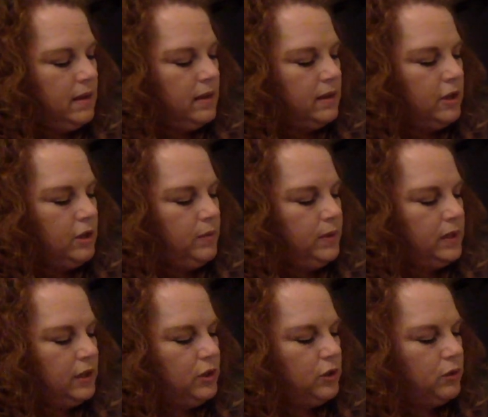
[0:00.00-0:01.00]
U is a
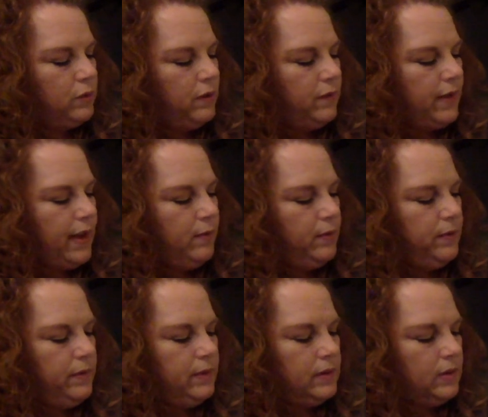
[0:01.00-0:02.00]
short
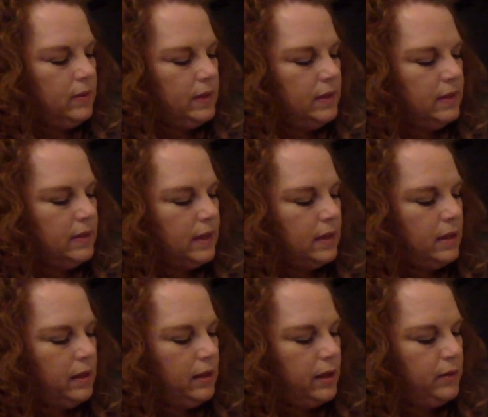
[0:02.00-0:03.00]
vowel, so this is a
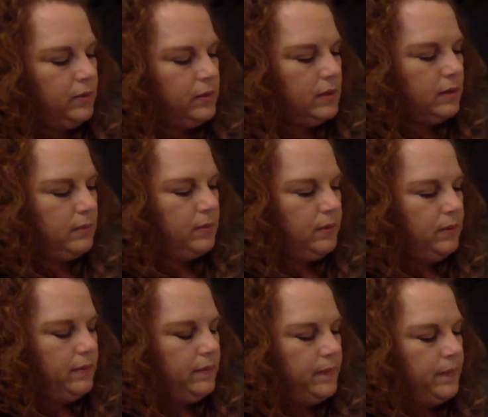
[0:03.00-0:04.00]
closed
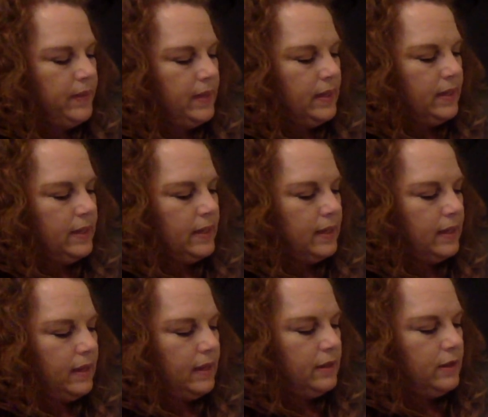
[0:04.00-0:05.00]
syllable.
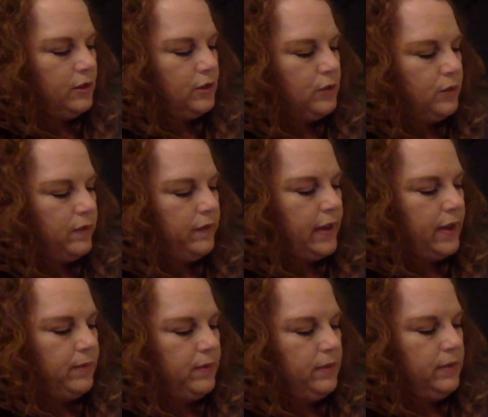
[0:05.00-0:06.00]
E is a short vowel,